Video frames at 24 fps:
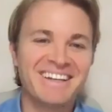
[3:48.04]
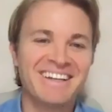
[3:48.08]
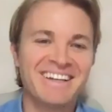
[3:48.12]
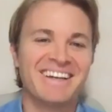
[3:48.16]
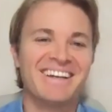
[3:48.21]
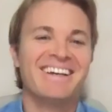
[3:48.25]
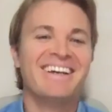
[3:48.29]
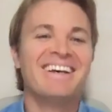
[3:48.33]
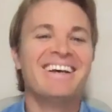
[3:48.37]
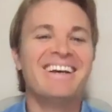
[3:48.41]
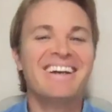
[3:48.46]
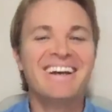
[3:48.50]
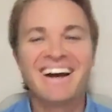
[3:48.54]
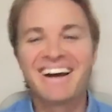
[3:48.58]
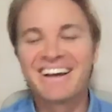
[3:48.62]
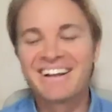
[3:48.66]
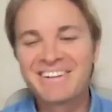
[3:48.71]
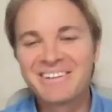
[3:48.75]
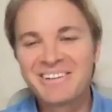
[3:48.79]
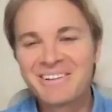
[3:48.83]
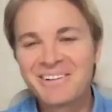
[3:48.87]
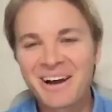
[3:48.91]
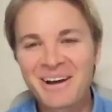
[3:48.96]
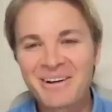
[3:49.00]
I
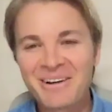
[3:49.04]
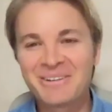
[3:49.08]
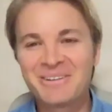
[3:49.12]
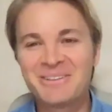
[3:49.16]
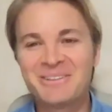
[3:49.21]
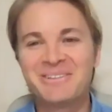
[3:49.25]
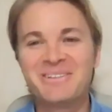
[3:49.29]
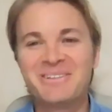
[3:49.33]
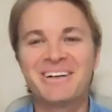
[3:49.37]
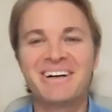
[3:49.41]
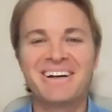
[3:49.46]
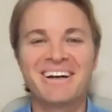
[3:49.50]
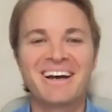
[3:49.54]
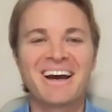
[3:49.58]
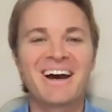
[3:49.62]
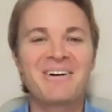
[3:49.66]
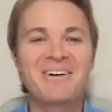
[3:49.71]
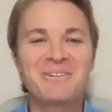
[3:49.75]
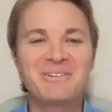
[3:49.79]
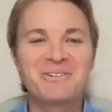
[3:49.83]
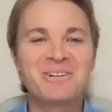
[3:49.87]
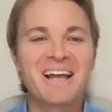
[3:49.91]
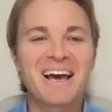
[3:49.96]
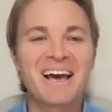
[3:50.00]
don't know how
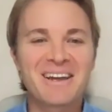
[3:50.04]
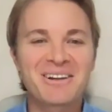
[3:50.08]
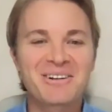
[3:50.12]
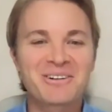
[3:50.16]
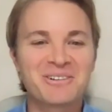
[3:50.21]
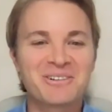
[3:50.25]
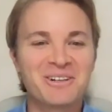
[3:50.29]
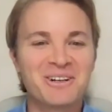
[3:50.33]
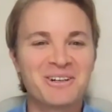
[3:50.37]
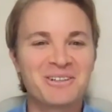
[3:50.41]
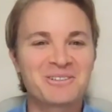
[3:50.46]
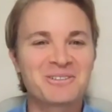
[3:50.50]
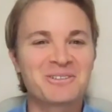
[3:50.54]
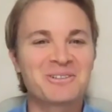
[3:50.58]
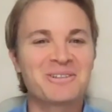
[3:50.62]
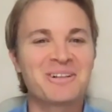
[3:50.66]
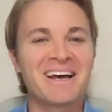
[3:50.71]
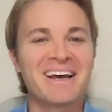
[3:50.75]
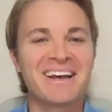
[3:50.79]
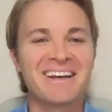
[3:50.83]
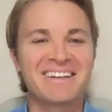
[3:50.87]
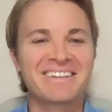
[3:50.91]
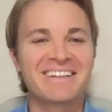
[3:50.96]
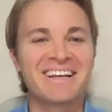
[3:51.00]
you like or not so
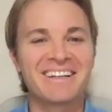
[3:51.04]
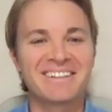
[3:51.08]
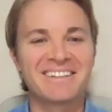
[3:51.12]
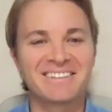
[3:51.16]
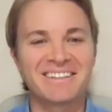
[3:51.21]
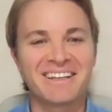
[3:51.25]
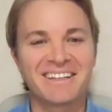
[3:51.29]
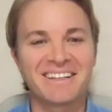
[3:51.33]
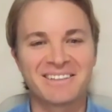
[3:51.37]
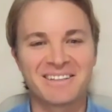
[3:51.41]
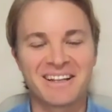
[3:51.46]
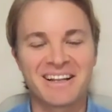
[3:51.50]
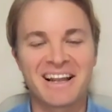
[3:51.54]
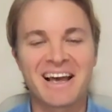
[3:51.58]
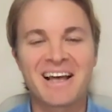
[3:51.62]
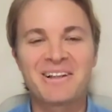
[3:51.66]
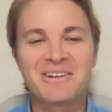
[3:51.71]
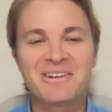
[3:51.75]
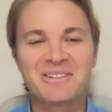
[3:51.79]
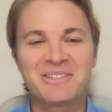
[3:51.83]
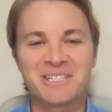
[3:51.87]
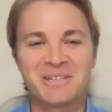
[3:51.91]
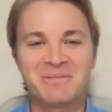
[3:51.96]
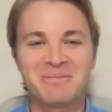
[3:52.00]
like that
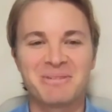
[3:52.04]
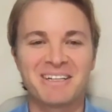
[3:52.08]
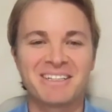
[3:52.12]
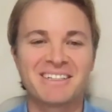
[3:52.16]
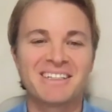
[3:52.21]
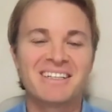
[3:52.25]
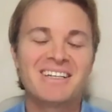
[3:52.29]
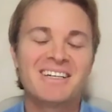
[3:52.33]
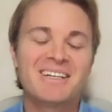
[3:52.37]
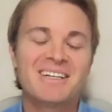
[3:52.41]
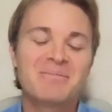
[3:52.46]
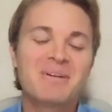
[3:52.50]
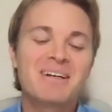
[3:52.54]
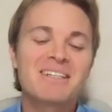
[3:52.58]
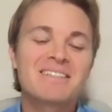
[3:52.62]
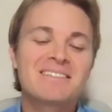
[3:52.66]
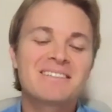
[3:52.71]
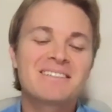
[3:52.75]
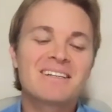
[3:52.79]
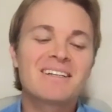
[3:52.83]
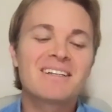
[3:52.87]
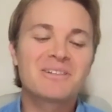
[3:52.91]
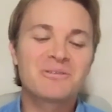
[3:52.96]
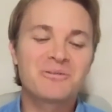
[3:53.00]
analogy, but
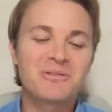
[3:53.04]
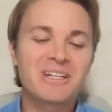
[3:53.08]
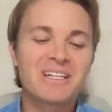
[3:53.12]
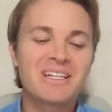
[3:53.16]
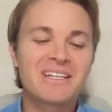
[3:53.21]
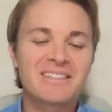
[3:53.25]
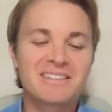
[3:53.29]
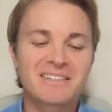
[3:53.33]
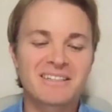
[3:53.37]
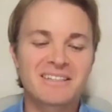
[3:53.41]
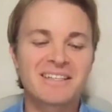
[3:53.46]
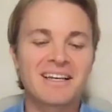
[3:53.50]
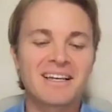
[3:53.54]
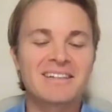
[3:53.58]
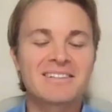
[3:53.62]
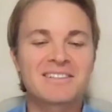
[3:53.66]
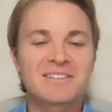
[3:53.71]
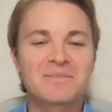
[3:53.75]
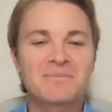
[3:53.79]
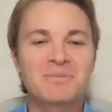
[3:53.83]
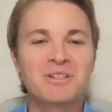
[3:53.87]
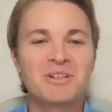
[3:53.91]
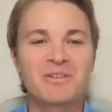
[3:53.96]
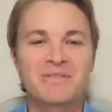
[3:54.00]
still it really is a
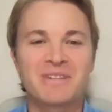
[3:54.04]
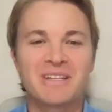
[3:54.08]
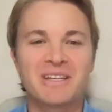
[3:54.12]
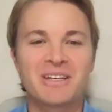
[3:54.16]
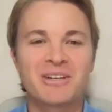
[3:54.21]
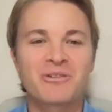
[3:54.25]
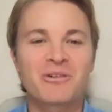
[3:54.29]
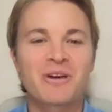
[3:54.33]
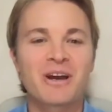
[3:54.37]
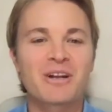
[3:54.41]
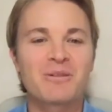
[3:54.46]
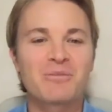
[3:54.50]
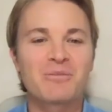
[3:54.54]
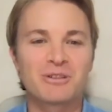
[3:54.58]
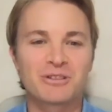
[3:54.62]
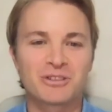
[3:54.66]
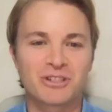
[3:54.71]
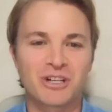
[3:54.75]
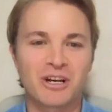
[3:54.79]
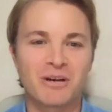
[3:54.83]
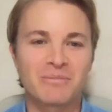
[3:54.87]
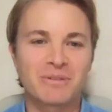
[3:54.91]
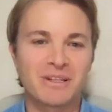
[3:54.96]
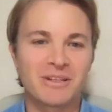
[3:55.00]
testament of the incredible
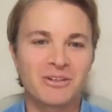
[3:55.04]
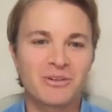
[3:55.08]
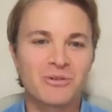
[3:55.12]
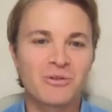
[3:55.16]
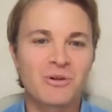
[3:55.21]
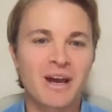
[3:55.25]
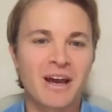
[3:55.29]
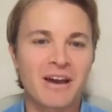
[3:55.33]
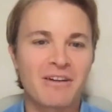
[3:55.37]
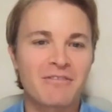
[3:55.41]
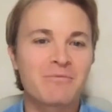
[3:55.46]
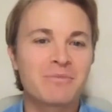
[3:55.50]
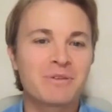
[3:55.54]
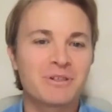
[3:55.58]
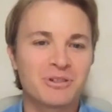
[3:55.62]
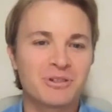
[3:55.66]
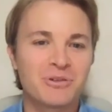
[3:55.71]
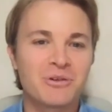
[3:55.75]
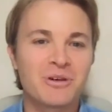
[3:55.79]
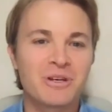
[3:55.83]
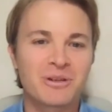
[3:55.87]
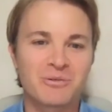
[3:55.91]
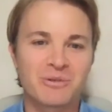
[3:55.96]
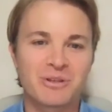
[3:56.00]
job that you have been
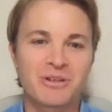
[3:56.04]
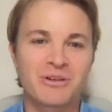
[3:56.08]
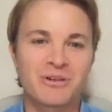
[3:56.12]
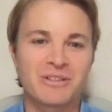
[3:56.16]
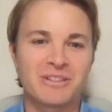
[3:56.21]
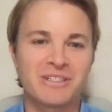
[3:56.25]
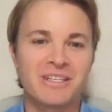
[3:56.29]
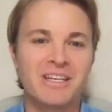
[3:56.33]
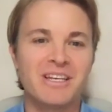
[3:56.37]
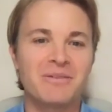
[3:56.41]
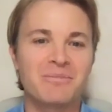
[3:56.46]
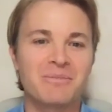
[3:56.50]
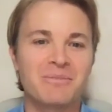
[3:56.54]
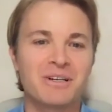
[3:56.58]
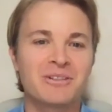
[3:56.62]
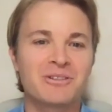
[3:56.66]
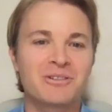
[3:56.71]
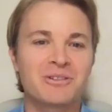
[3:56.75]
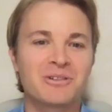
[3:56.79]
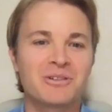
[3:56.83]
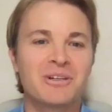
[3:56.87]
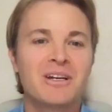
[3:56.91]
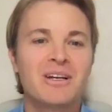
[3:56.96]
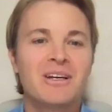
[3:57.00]
doing with your team
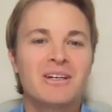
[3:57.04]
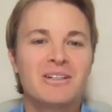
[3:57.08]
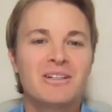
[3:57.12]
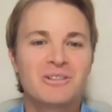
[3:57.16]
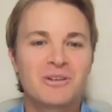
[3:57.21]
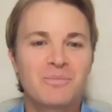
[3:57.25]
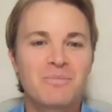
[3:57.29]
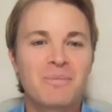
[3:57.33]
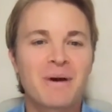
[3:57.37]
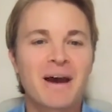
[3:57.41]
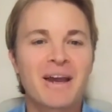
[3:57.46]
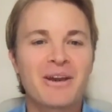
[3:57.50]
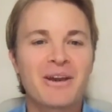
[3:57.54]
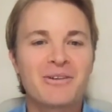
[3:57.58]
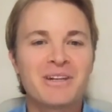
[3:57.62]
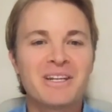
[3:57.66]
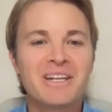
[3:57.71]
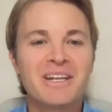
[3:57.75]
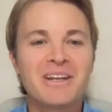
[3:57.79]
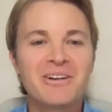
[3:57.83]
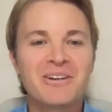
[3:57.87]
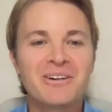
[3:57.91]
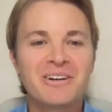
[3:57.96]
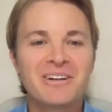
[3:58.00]
to
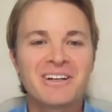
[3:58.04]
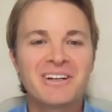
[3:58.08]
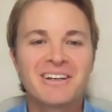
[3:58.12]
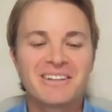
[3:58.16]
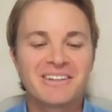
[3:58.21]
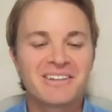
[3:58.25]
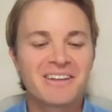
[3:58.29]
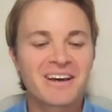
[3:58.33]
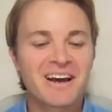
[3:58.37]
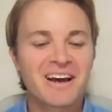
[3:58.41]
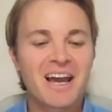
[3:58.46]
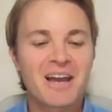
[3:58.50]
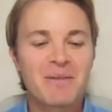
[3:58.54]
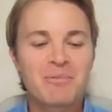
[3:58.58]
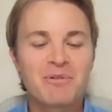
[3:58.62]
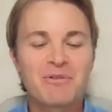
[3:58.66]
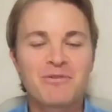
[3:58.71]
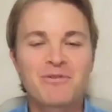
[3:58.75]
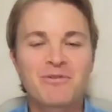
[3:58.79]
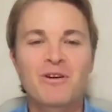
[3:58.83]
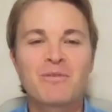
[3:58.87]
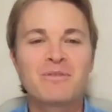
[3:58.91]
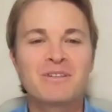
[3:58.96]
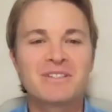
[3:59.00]
pioneer the high
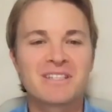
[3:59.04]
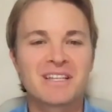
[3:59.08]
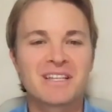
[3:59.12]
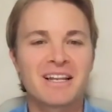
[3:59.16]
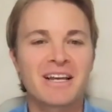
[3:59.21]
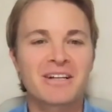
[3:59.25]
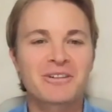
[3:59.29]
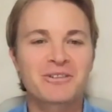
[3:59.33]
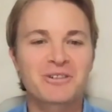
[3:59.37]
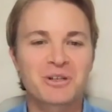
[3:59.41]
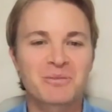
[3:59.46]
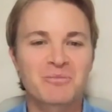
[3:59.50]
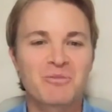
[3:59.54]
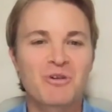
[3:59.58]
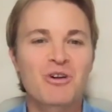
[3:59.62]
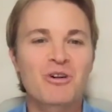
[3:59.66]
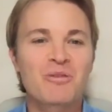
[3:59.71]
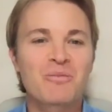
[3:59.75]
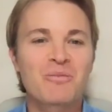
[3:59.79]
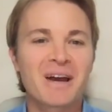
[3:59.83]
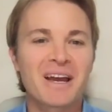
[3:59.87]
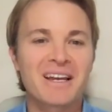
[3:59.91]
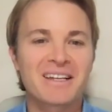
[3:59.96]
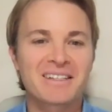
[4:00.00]
performance electric
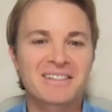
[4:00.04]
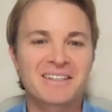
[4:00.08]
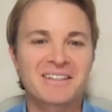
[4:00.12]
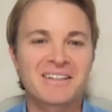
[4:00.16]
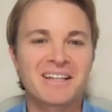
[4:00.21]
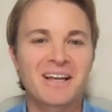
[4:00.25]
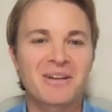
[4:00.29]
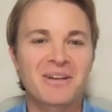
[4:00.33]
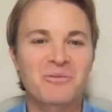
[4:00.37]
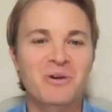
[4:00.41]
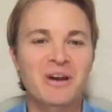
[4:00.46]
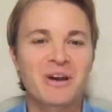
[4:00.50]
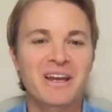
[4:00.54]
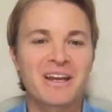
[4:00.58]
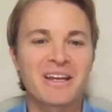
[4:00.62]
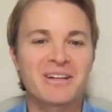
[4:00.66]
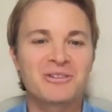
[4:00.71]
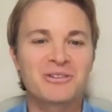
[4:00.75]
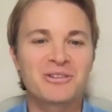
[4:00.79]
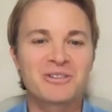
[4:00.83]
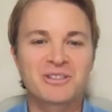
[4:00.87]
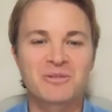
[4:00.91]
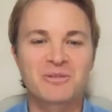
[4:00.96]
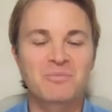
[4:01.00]
motorbikes in that way and
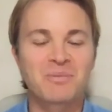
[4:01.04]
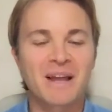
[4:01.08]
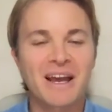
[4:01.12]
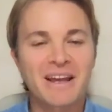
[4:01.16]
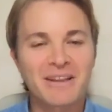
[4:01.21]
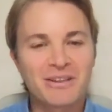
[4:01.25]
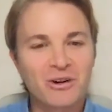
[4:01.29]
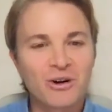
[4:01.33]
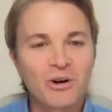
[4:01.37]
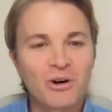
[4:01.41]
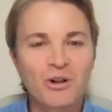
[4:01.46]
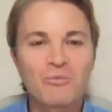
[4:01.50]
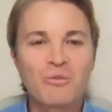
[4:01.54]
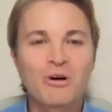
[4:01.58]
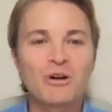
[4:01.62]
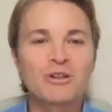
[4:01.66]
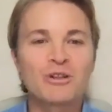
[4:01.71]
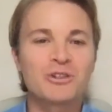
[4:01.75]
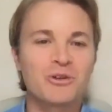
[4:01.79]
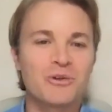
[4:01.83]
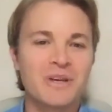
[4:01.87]
to supply the whole Moto